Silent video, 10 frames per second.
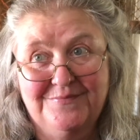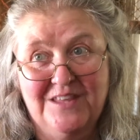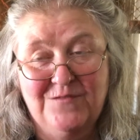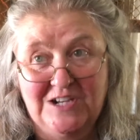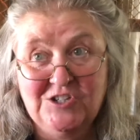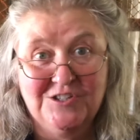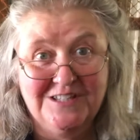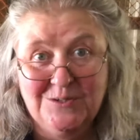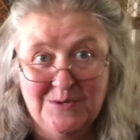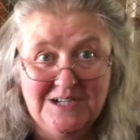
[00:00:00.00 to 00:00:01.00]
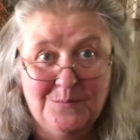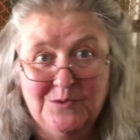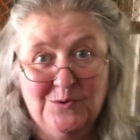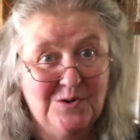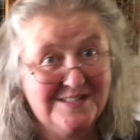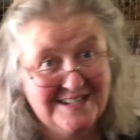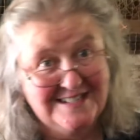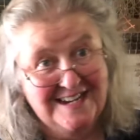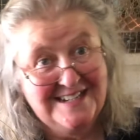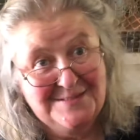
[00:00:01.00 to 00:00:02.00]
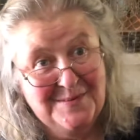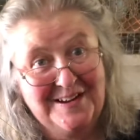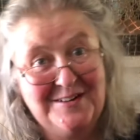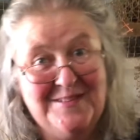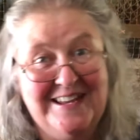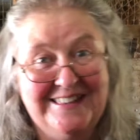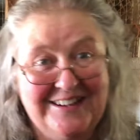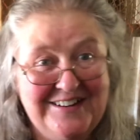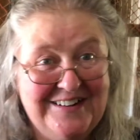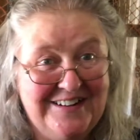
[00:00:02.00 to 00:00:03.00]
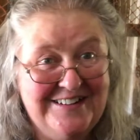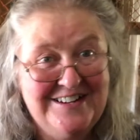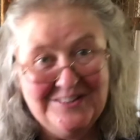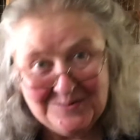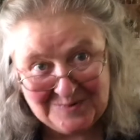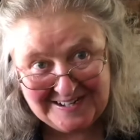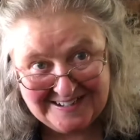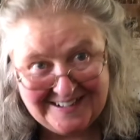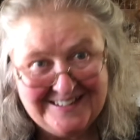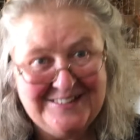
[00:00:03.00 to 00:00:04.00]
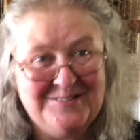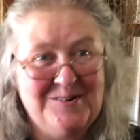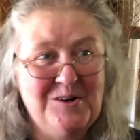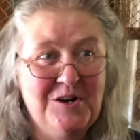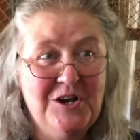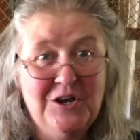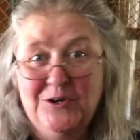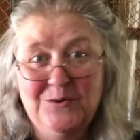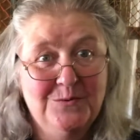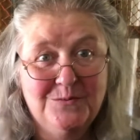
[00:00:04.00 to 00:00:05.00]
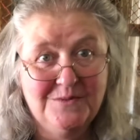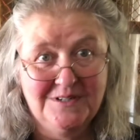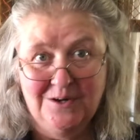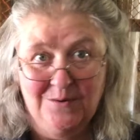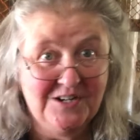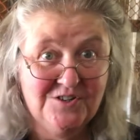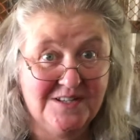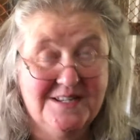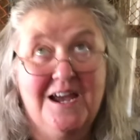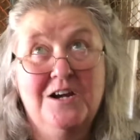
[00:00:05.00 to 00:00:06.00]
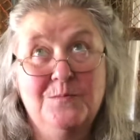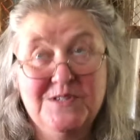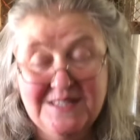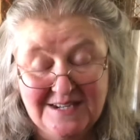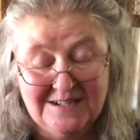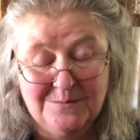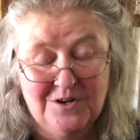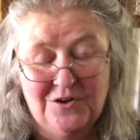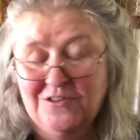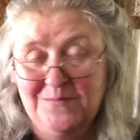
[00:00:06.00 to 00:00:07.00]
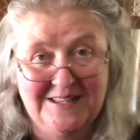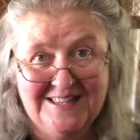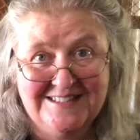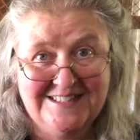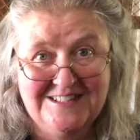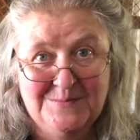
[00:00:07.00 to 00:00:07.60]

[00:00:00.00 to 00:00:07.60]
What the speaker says: eventually you end up with a horse like Dex behind me there, the white guy in the corner, who I trust 100% in all of my lessons